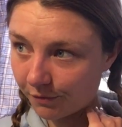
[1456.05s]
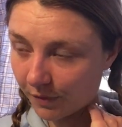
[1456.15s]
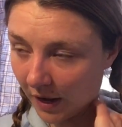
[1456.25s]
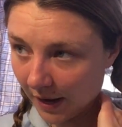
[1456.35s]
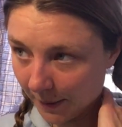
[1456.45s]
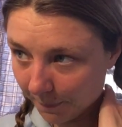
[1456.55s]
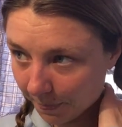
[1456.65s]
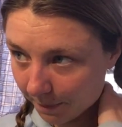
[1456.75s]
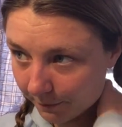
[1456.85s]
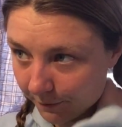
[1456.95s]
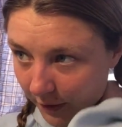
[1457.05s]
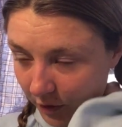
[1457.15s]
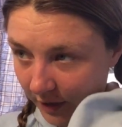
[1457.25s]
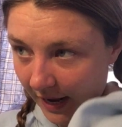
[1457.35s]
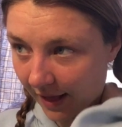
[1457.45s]
um,
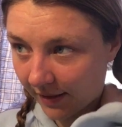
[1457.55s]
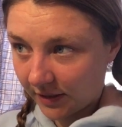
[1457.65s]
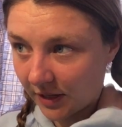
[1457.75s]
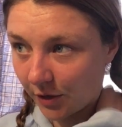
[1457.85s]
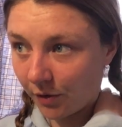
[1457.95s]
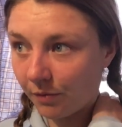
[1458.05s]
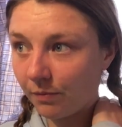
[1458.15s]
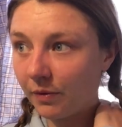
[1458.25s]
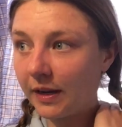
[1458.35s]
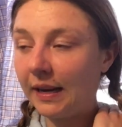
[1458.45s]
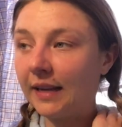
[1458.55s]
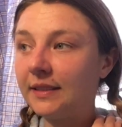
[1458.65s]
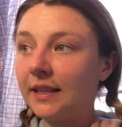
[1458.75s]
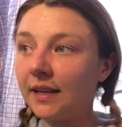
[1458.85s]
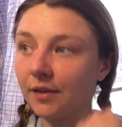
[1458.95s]
functionality
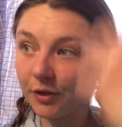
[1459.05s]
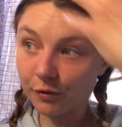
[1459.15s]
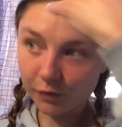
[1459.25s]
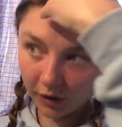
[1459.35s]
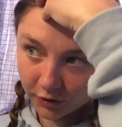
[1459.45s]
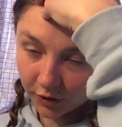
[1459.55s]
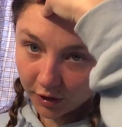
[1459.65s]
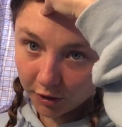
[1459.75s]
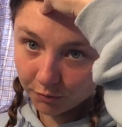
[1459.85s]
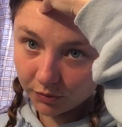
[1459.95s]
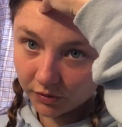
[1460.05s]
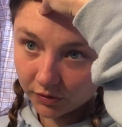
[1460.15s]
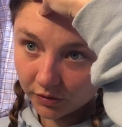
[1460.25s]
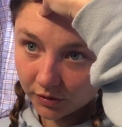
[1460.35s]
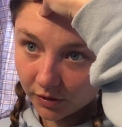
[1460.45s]
connecting the frontal lobes
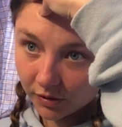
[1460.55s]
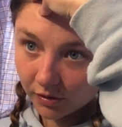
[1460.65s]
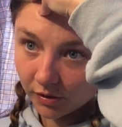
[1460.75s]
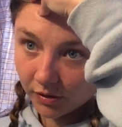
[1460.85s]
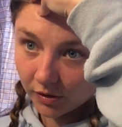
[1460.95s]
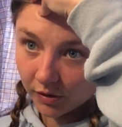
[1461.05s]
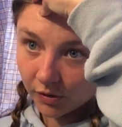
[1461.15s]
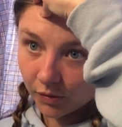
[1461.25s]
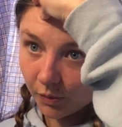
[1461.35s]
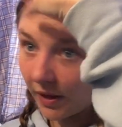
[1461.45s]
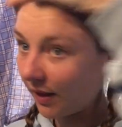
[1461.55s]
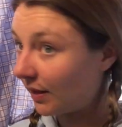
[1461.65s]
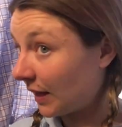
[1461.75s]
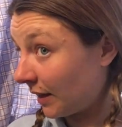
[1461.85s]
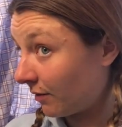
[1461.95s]
with
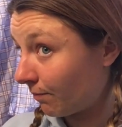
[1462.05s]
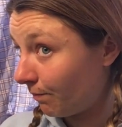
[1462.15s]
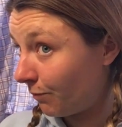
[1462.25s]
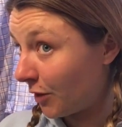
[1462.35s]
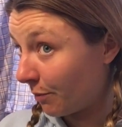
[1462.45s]
like the